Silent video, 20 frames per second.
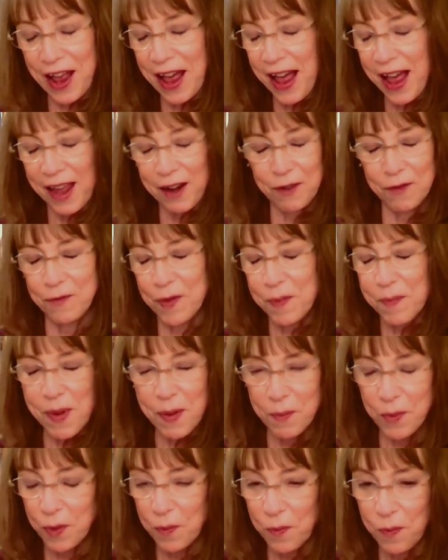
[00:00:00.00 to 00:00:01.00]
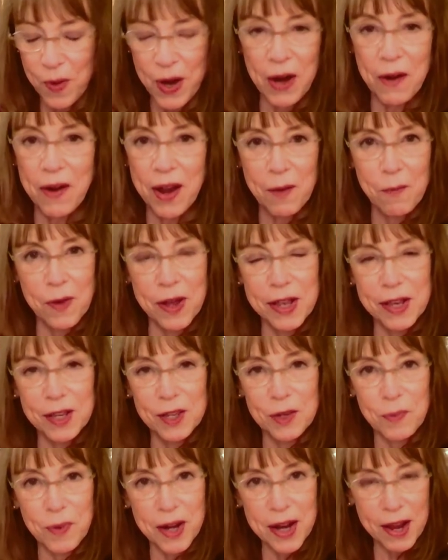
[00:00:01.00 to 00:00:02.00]
I don't remember where I
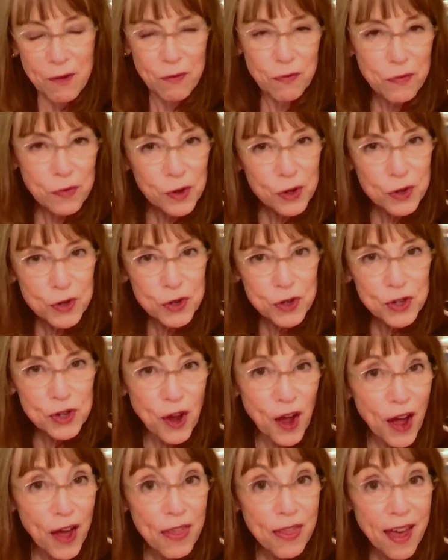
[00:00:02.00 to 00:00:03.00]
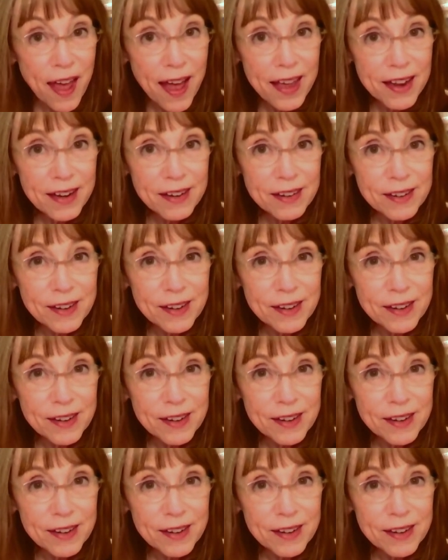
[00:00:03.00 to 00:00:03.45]
was when I first saw that,